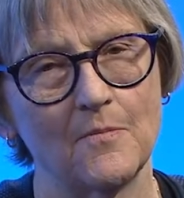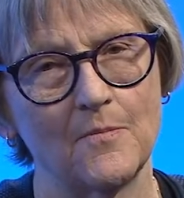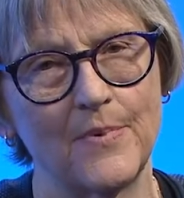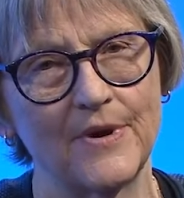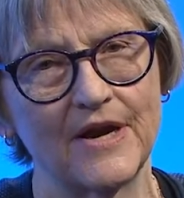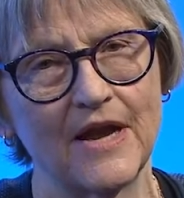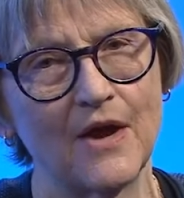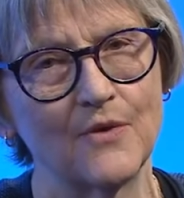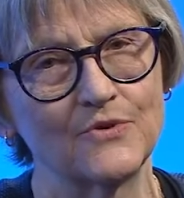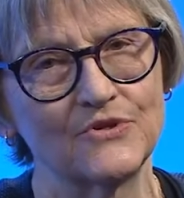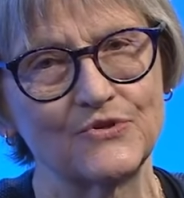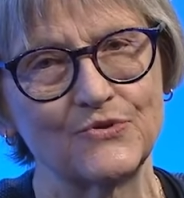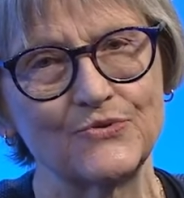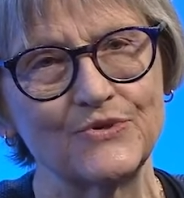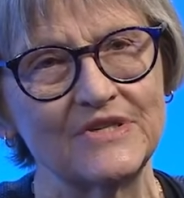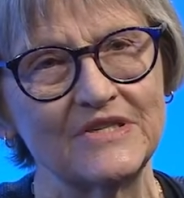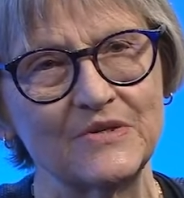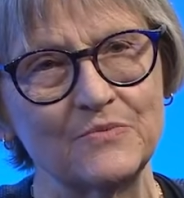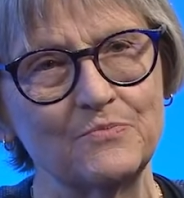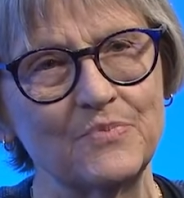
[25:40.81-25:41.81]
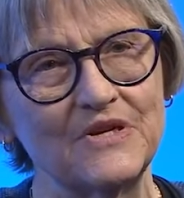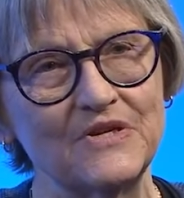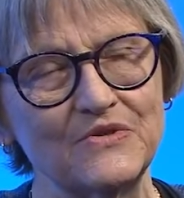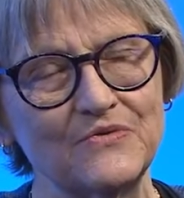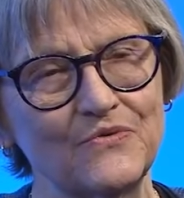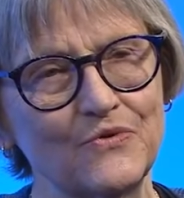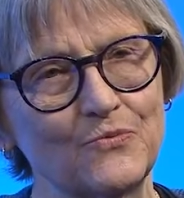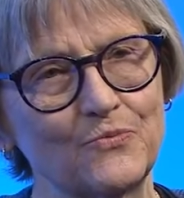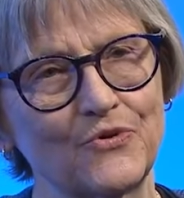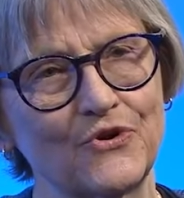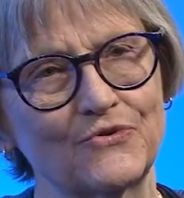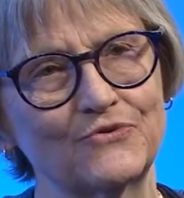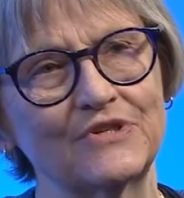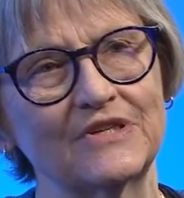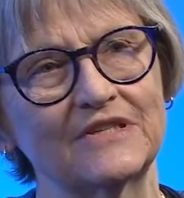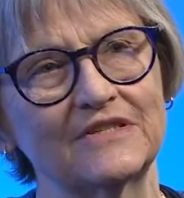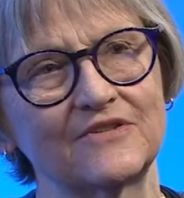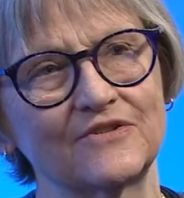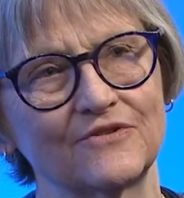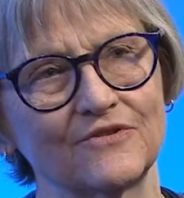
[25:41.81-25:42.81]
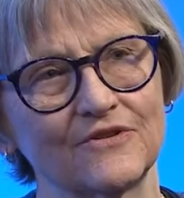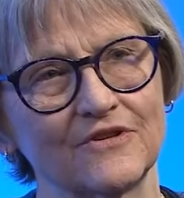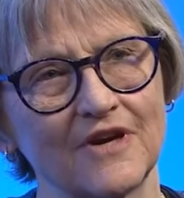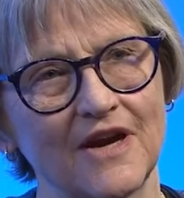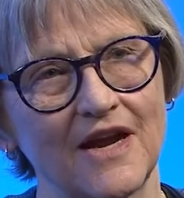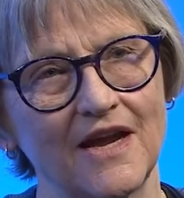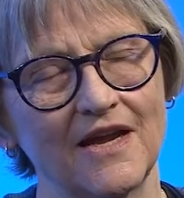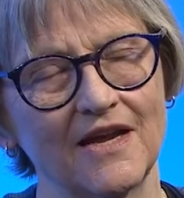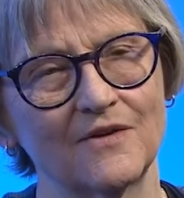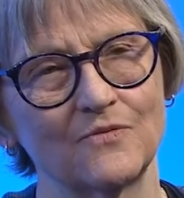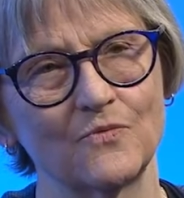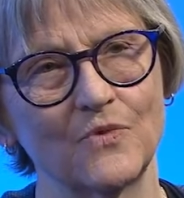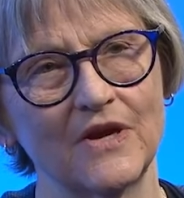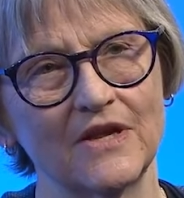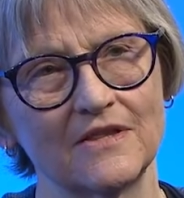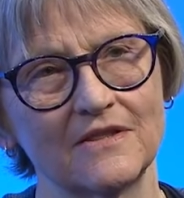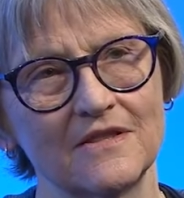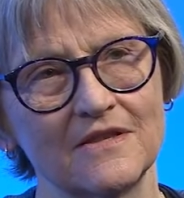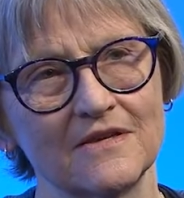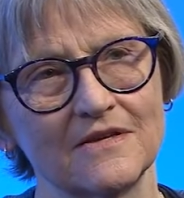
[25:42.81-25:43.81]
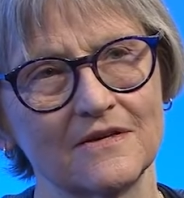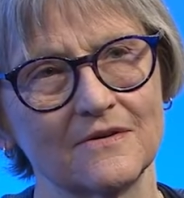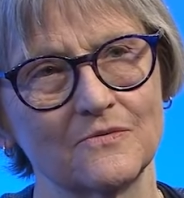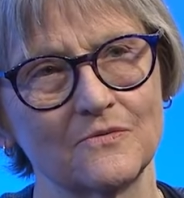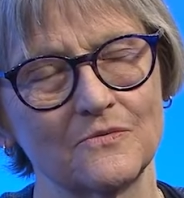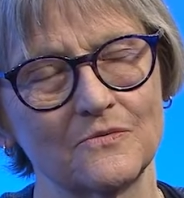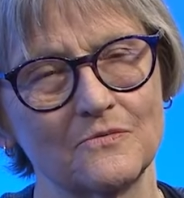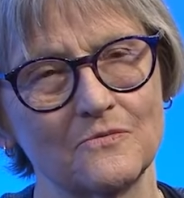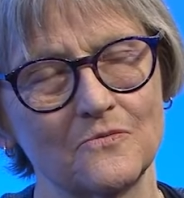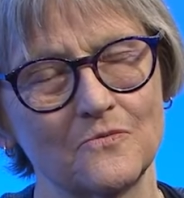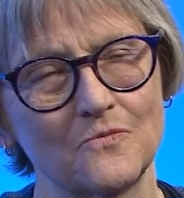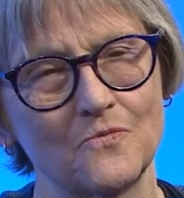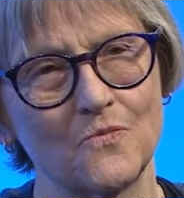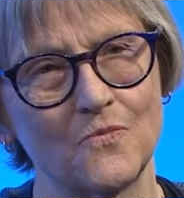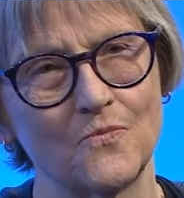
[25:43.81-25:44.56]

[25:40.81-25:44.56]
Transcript: But I was always a peaceful protester. And when the